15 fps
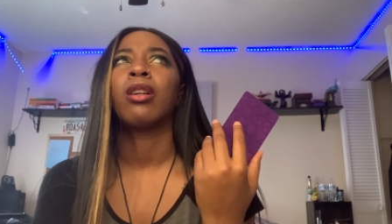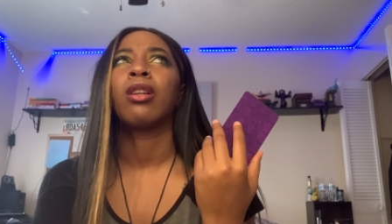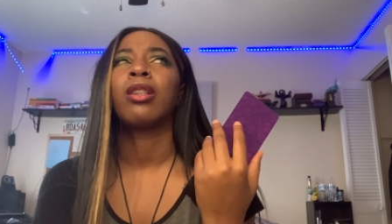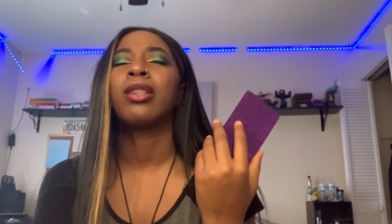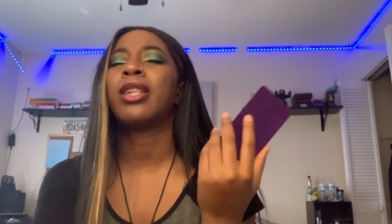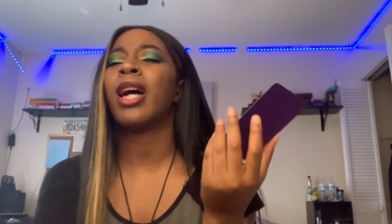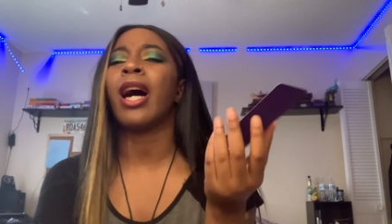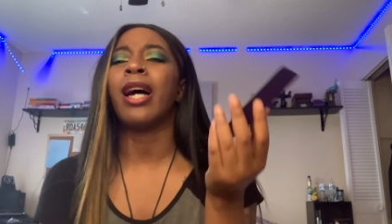
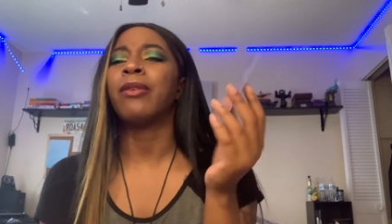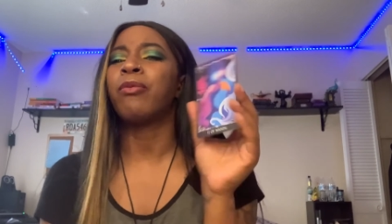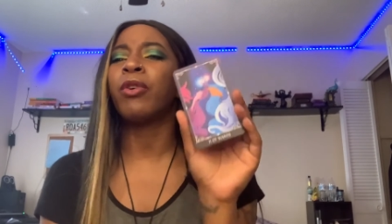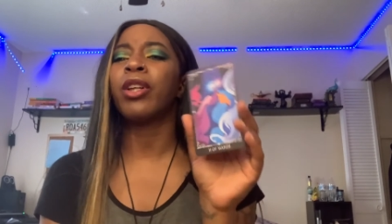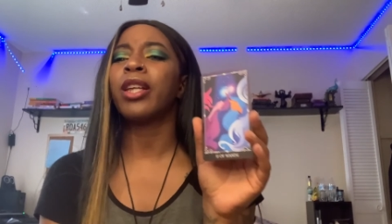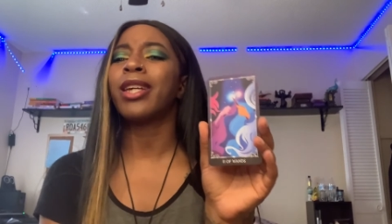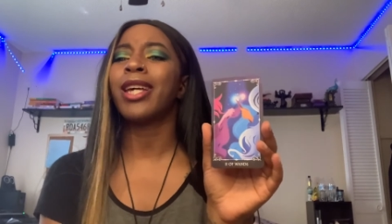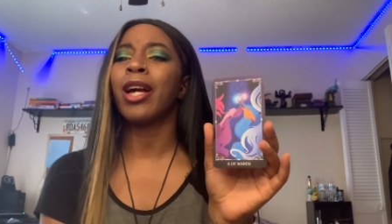yeah, I
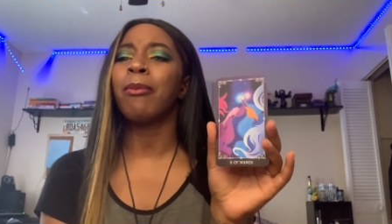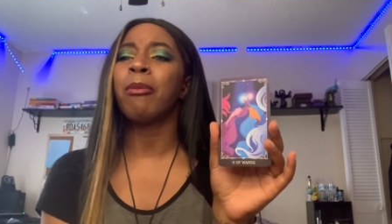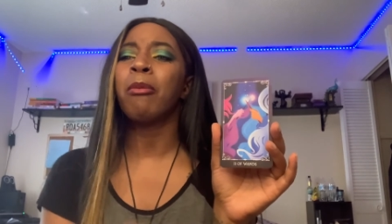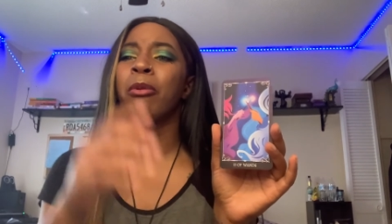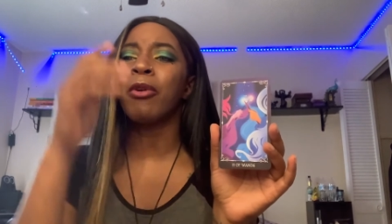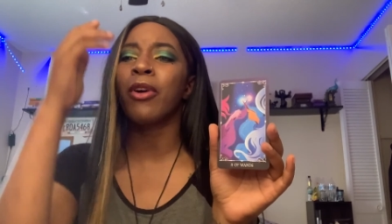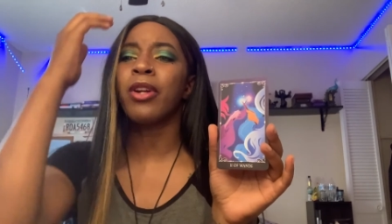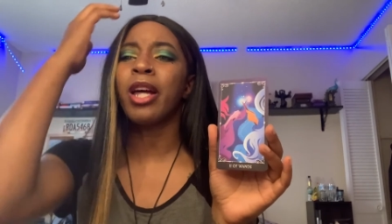really can't
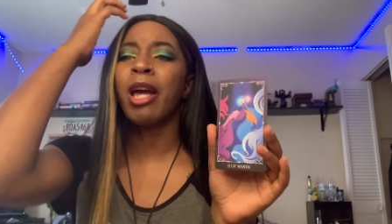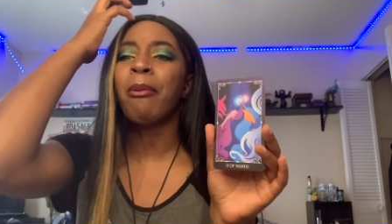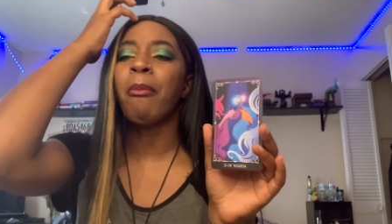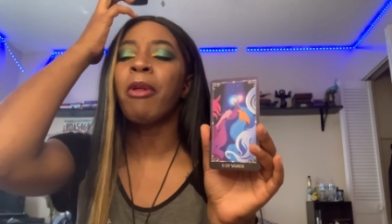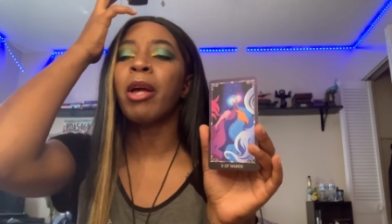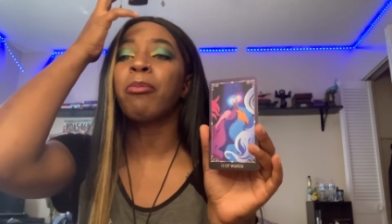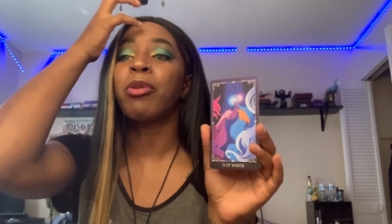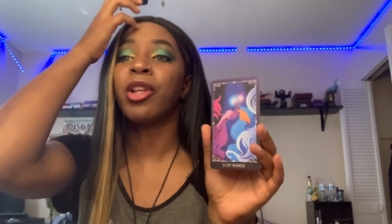remember her name. I'm
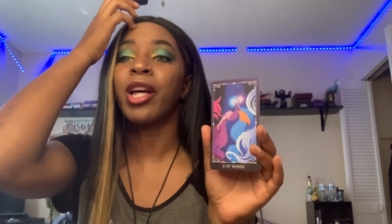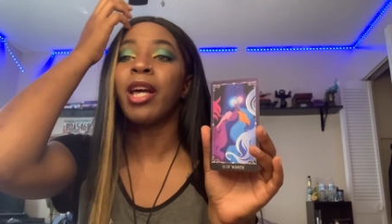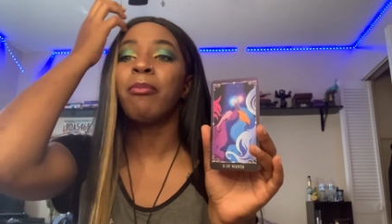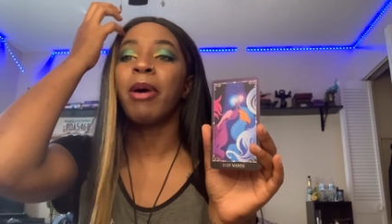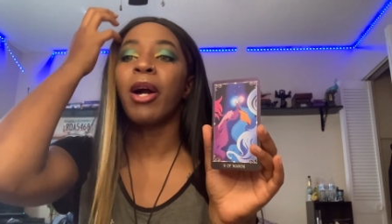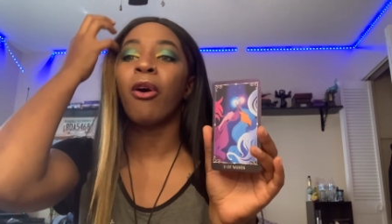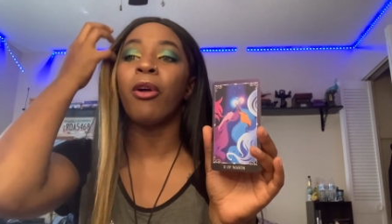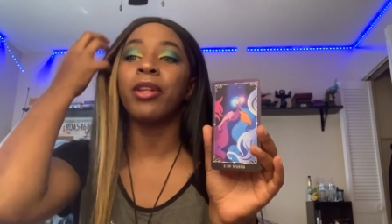like playing
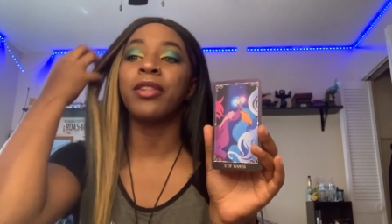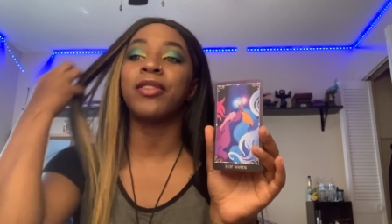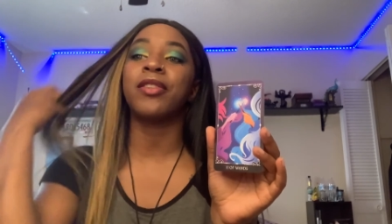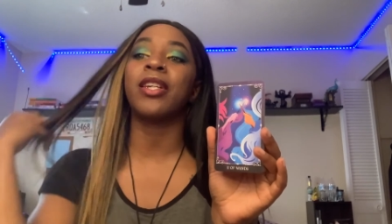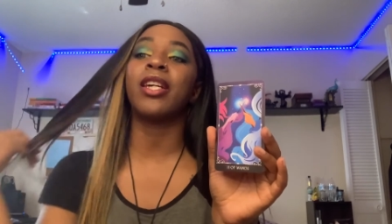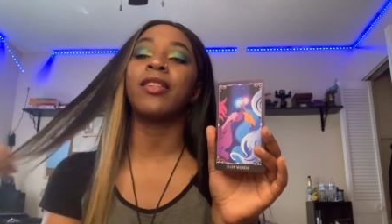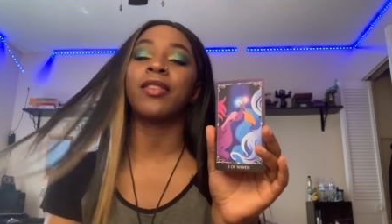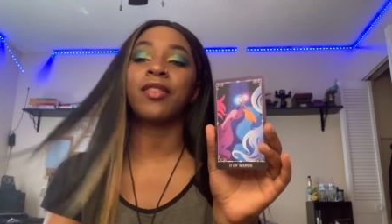back all the
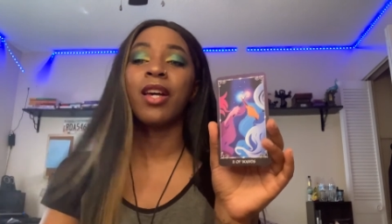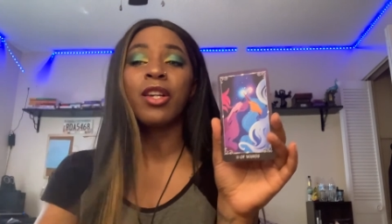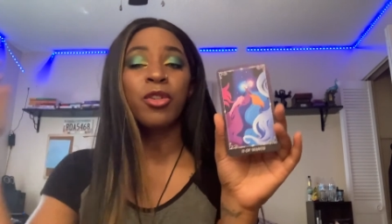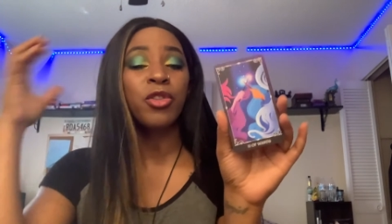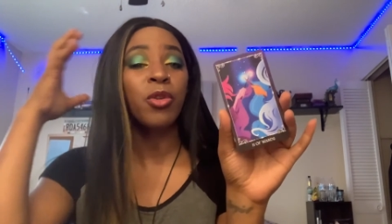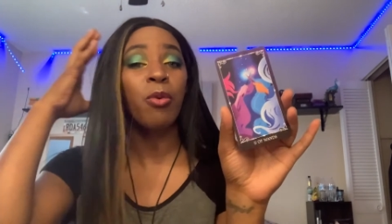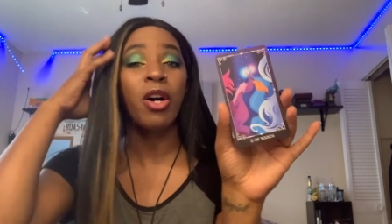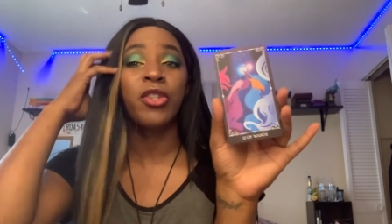scenes because I
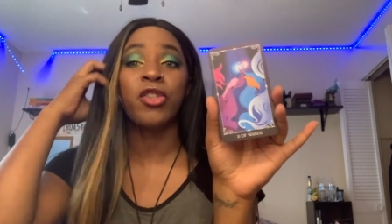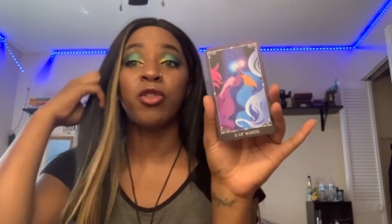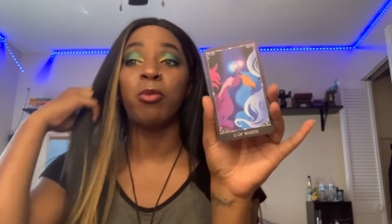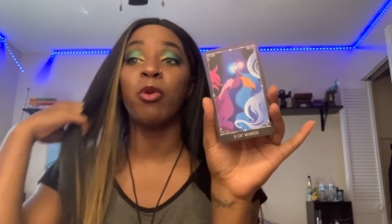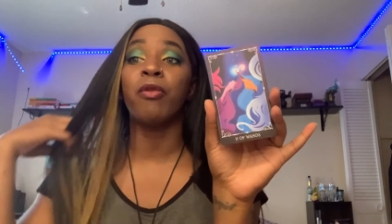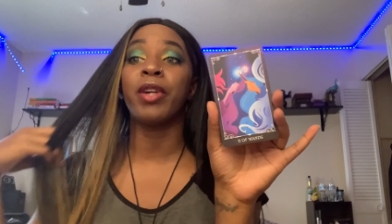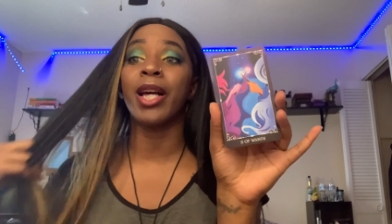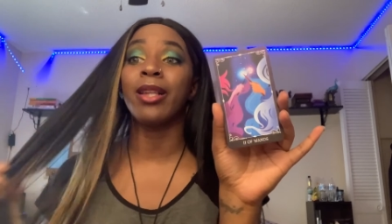used to watch this
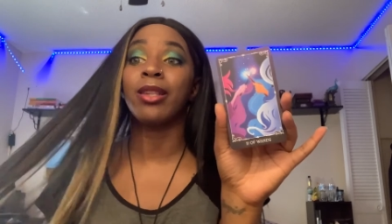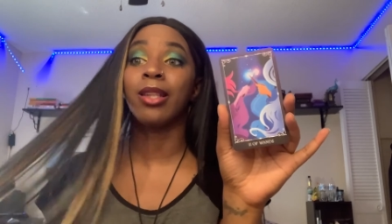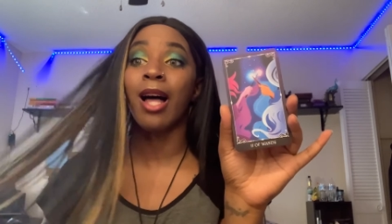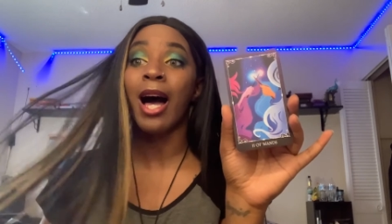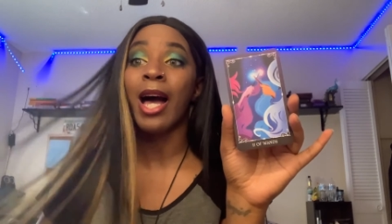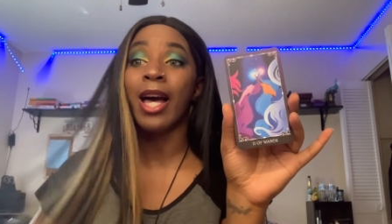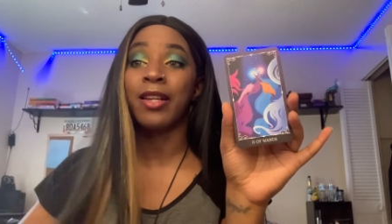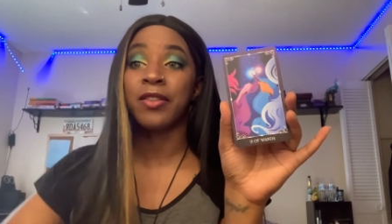movie a
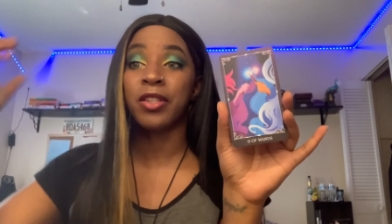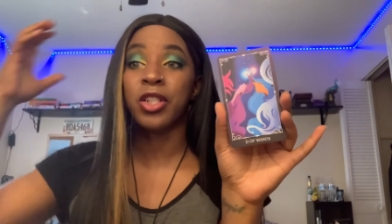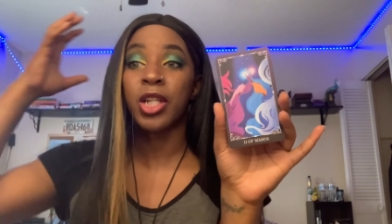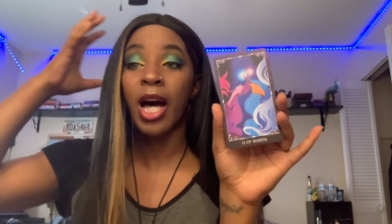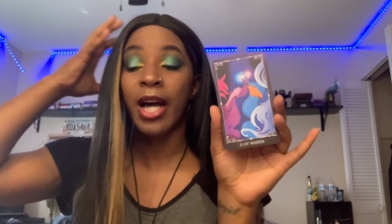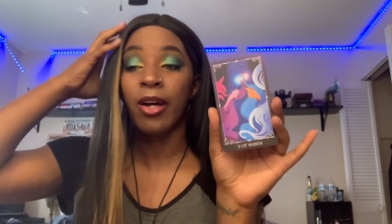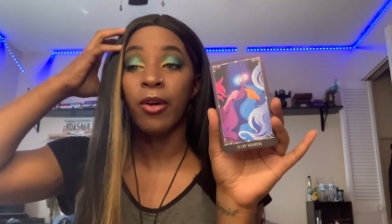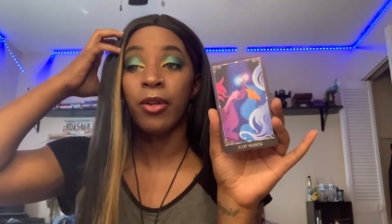lot as a
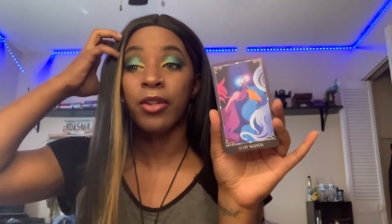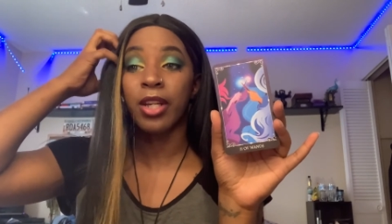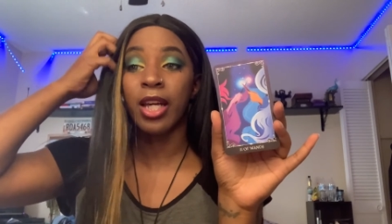child,